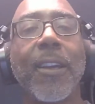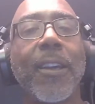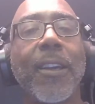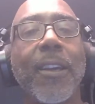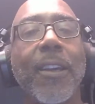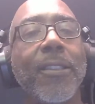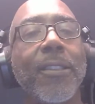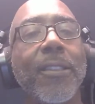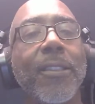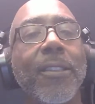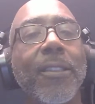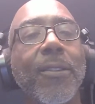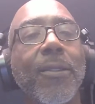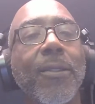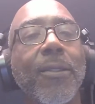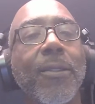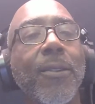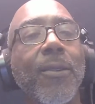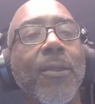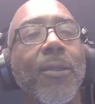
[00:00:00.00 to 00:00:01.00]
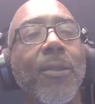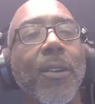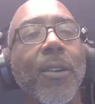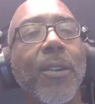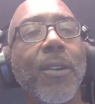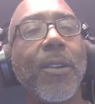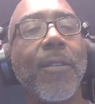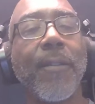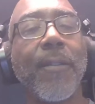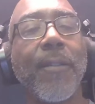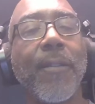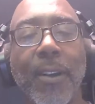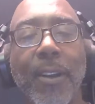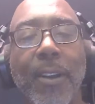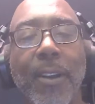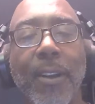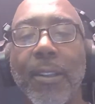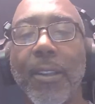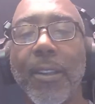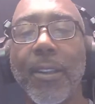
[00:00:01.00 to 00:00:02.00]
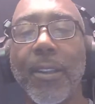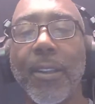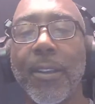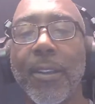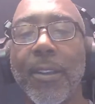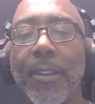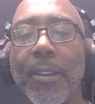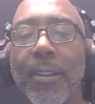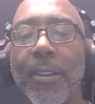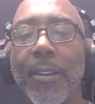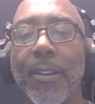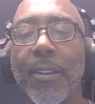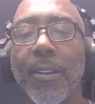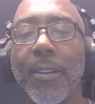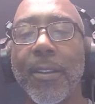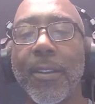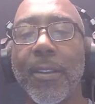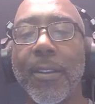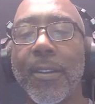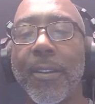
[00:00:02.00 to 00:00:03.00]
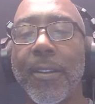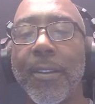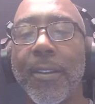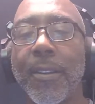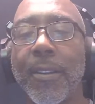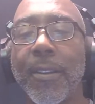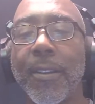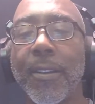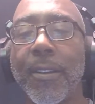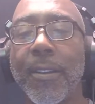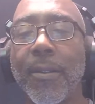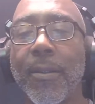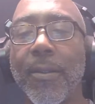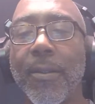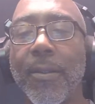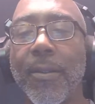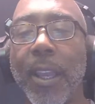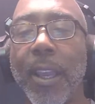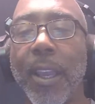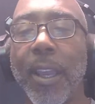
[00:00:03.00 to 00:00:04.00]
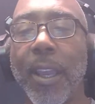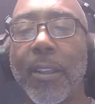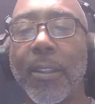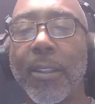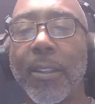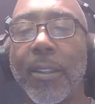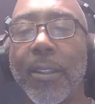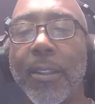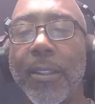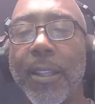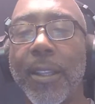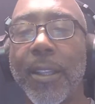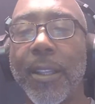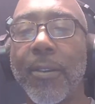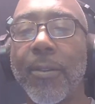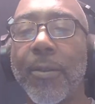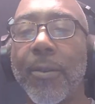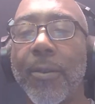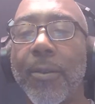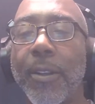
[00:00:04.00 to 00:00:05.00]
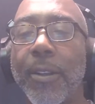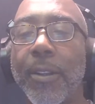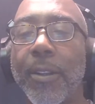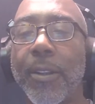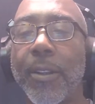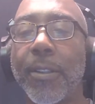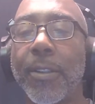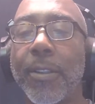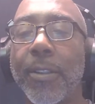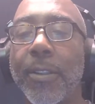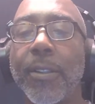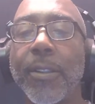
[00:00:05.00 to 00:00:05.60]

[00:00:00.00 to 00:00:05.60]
I just don't know where to find it here. React, is that where it is?